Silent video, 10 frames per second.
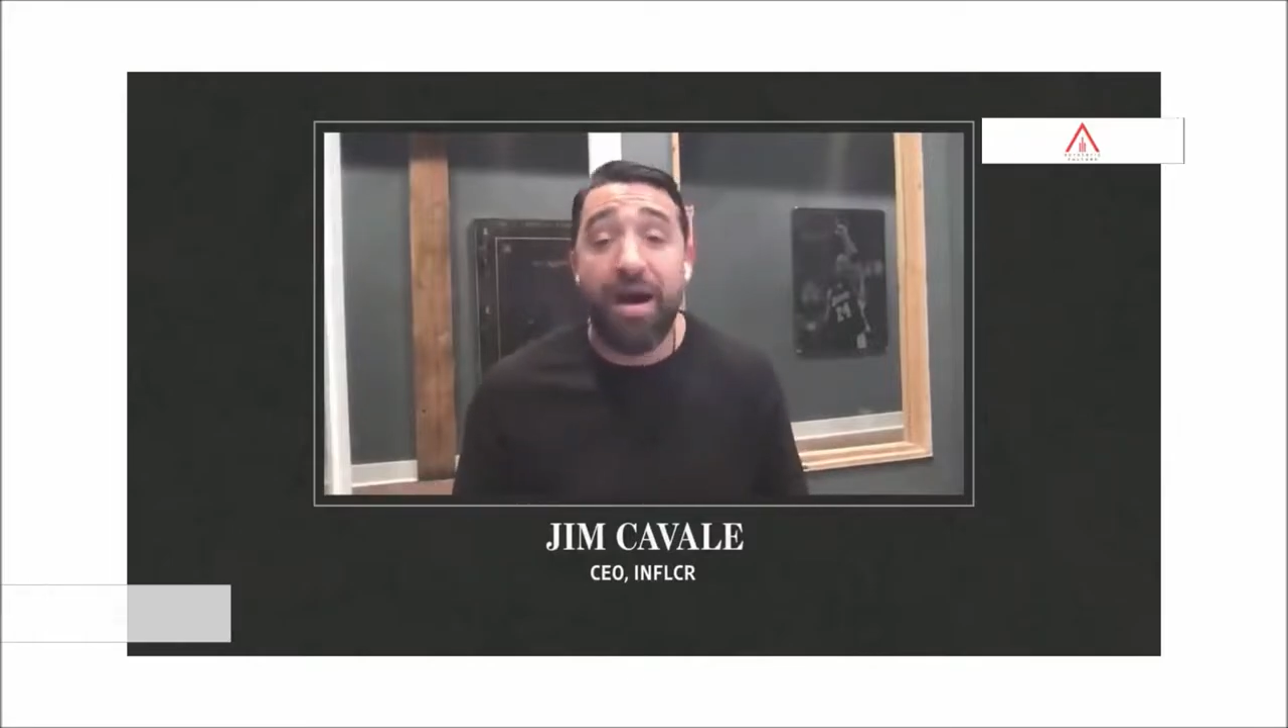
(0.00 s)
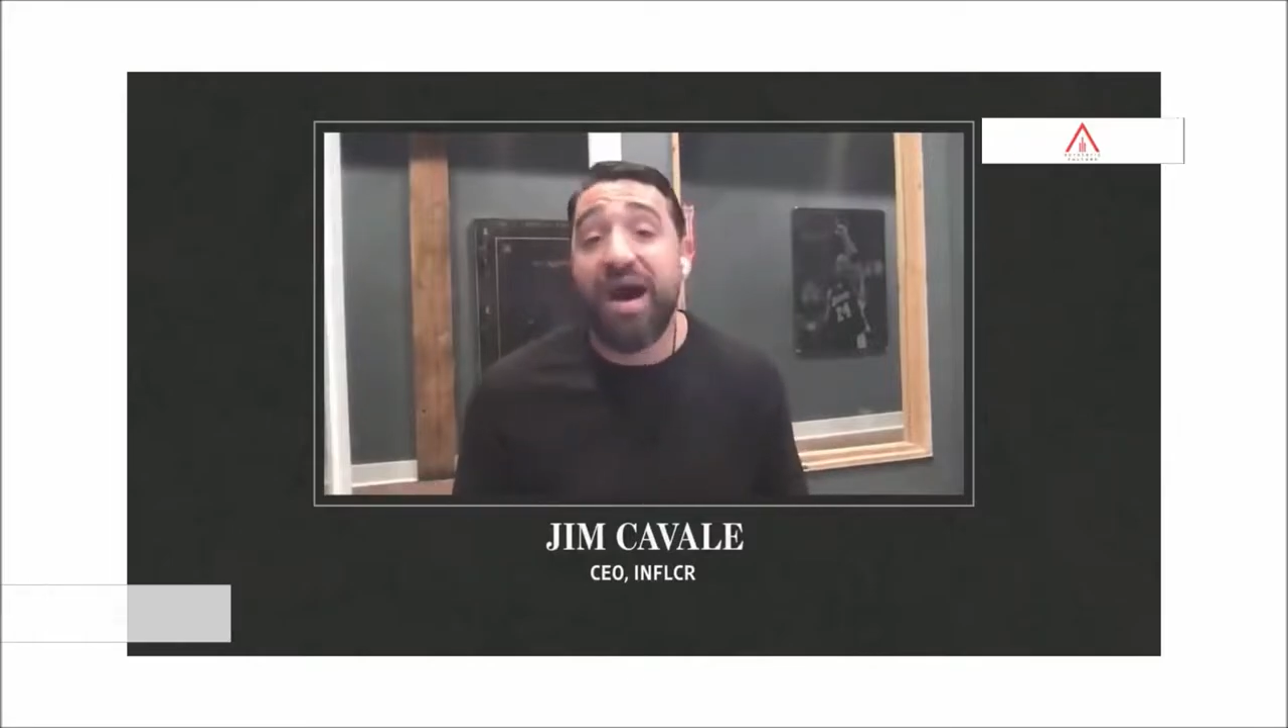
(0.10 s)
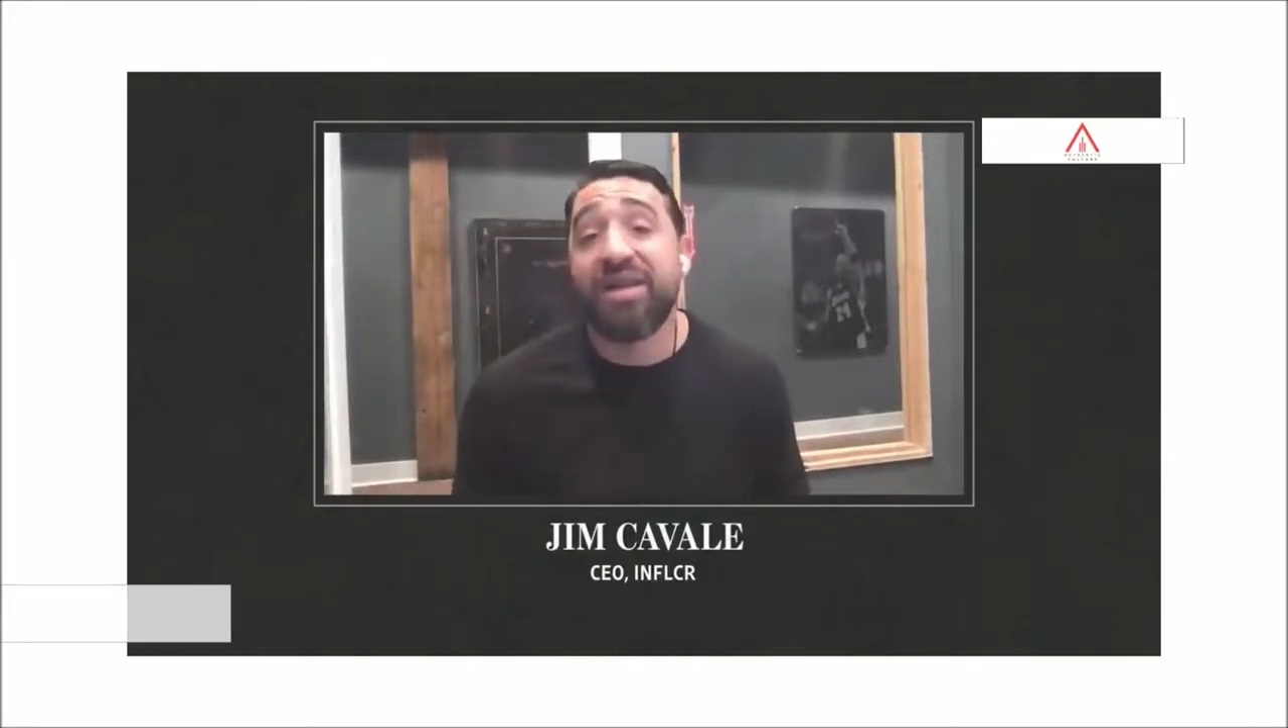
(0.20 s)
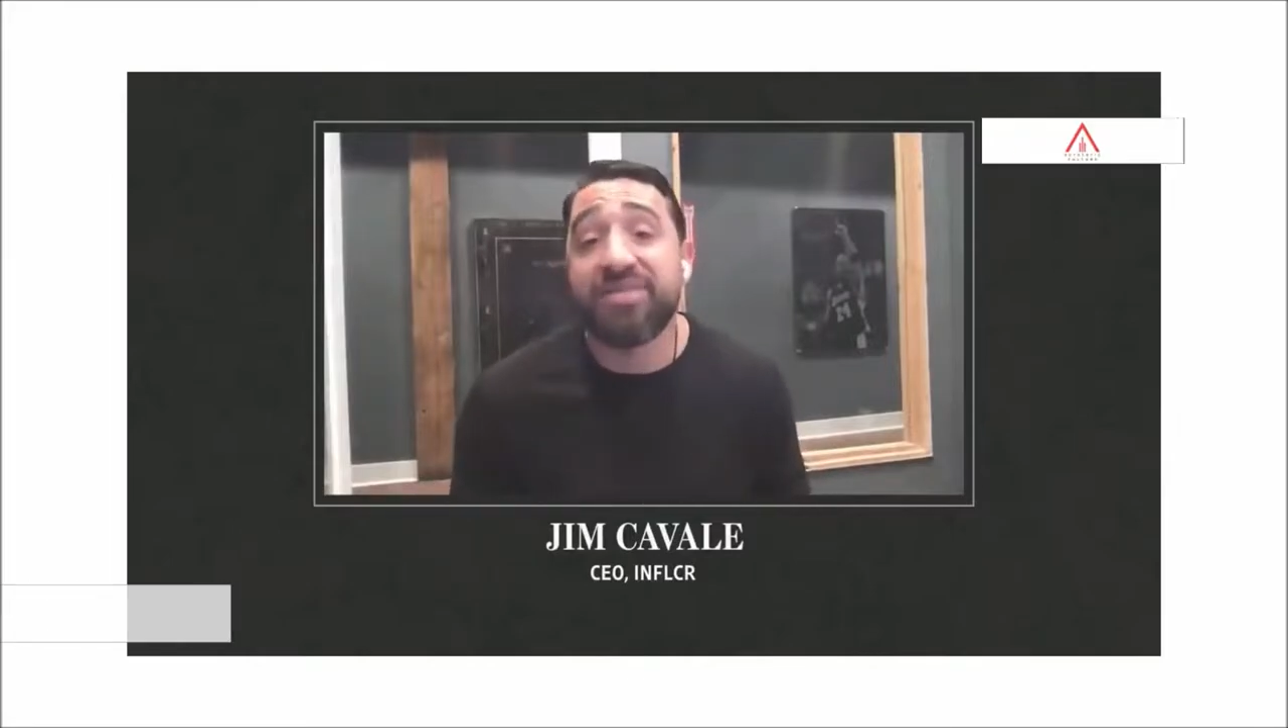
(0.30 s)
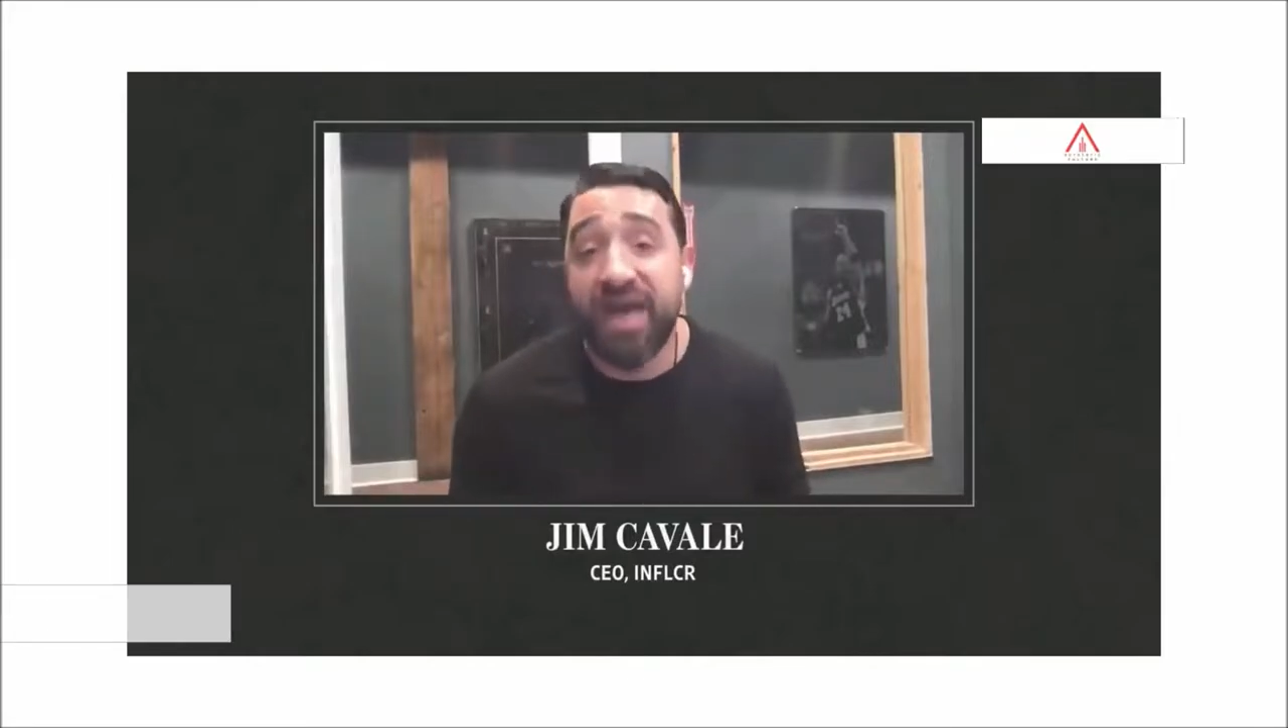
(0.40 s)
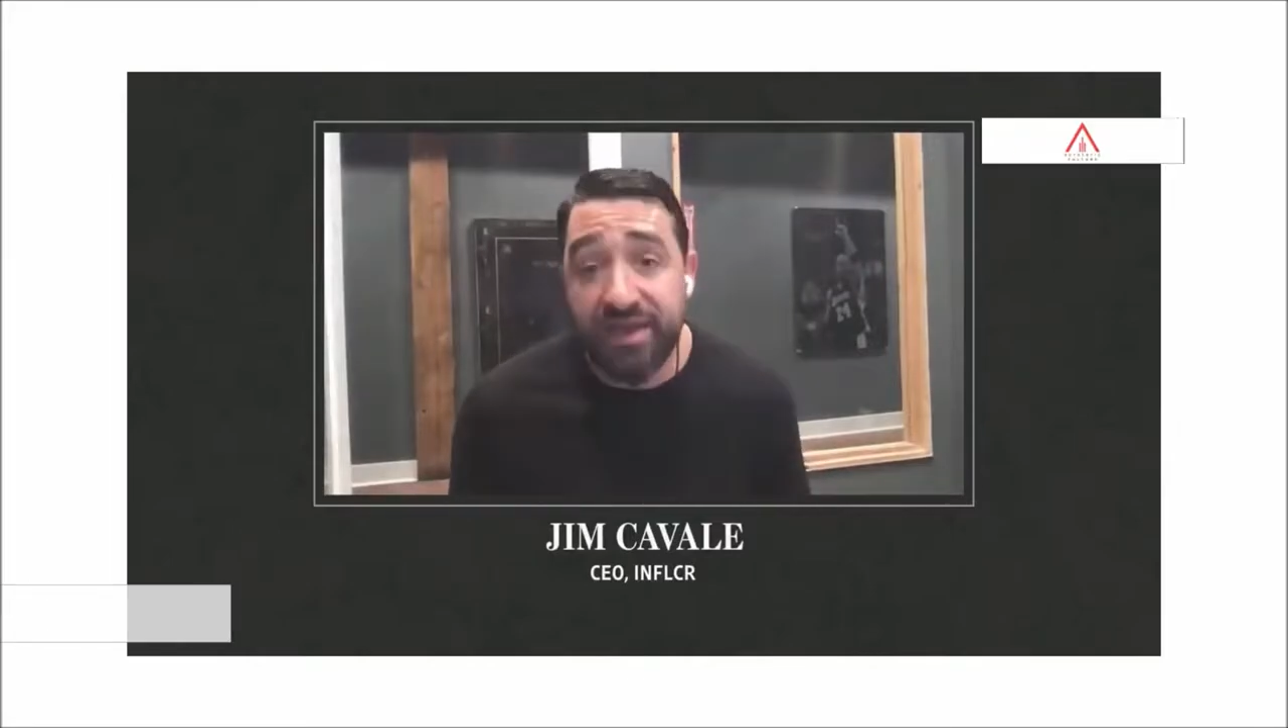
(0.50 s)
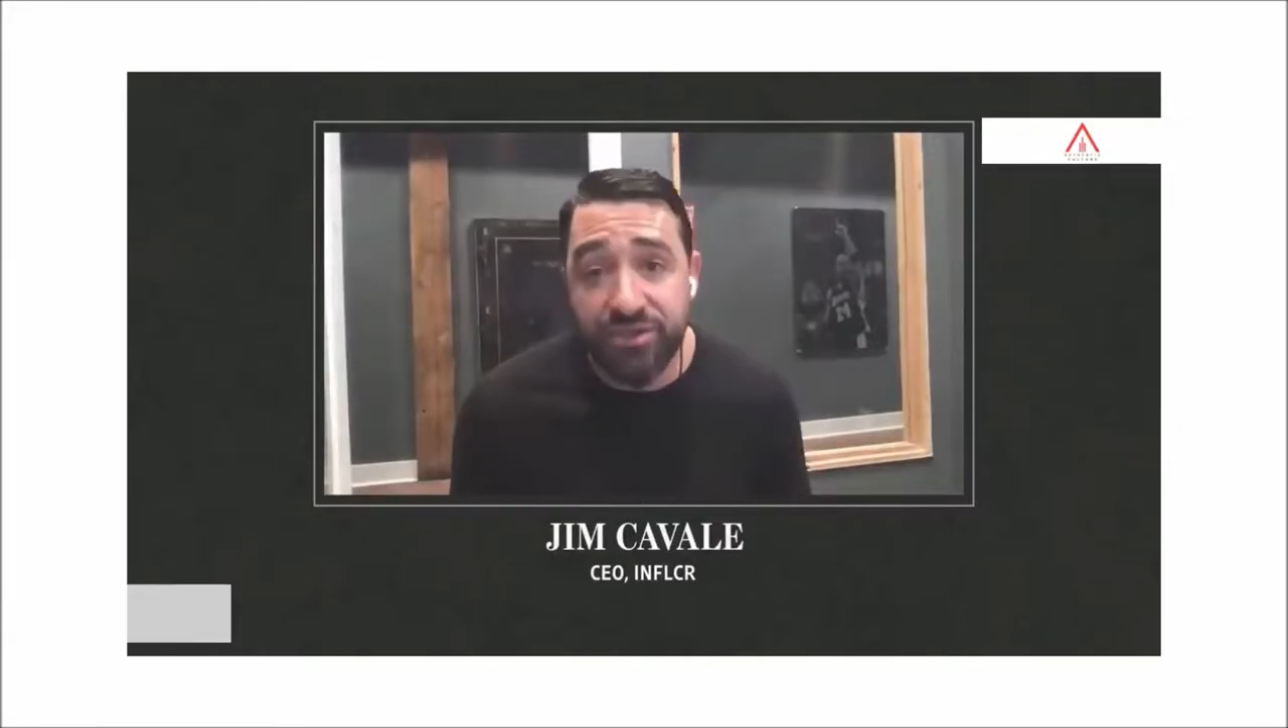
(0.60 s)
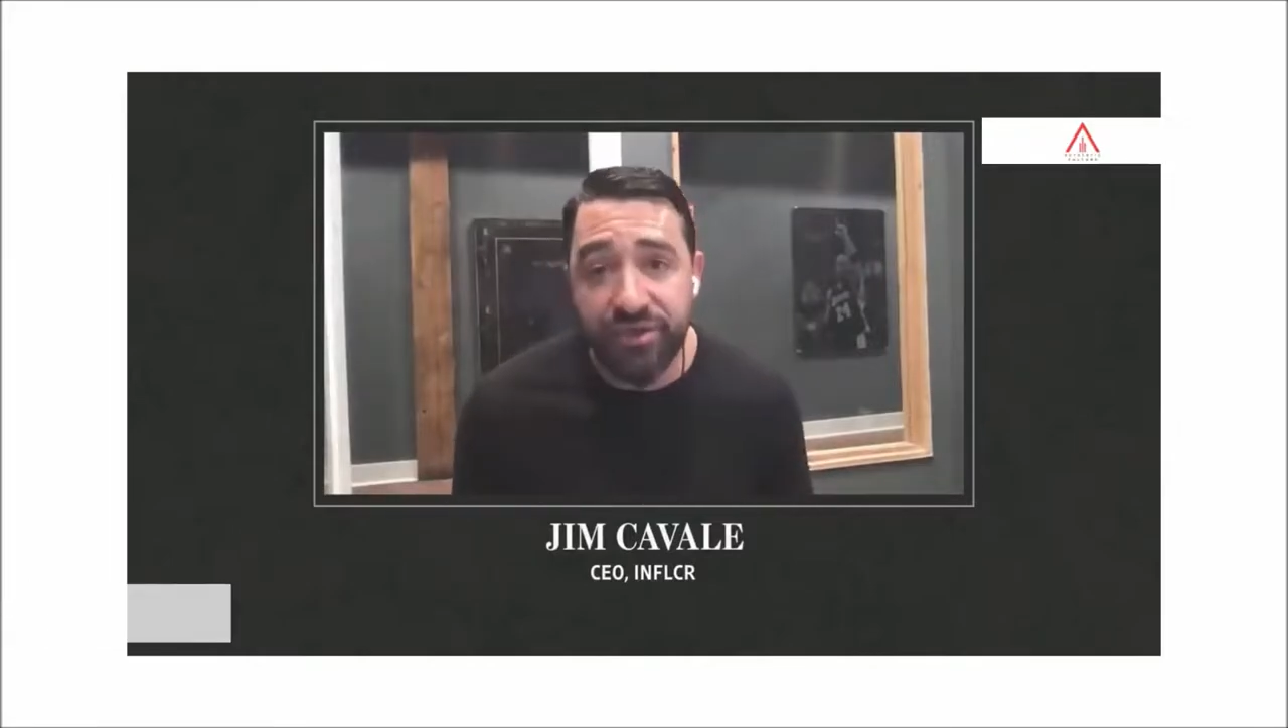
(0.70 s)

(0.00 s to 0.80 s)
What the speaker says: monetize